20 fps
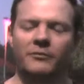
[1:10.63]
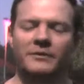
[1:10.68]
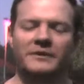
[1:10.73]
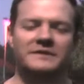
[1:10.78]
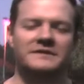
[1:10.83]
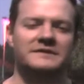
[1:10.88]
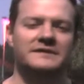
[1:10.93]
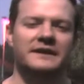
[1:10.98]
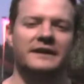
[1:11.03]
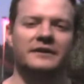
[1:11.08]

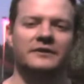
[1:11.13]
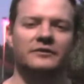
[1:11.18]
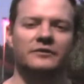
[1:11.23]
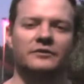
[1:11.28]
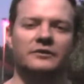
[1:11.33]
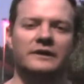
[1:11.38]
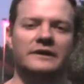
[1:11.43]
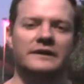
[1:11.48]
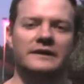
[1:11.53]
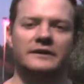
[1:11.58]
month
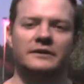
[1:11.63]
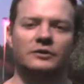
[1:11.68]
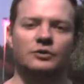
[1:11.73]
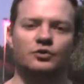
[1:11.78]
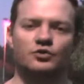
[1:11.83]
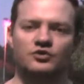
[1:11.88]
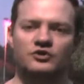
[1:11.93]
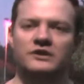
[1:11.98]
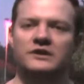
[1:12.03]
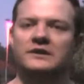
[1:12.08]
cycle and then
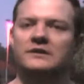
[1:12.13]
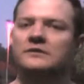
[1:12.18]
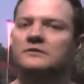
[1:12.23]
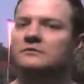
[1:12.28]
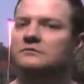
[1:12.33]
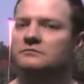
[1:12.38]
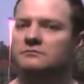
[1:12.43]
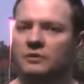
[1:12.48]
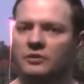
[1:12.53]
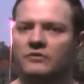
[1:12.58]
losing
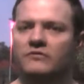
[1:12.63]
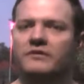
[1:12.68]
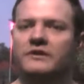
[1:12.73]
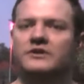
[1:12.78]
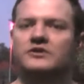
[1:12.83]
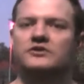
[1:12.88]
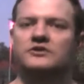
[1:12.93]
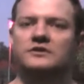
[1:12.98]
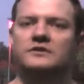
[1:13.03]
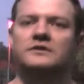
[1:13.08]

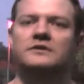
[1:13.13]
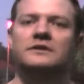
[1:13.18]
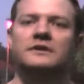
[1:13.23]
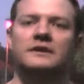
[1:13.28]
motivation.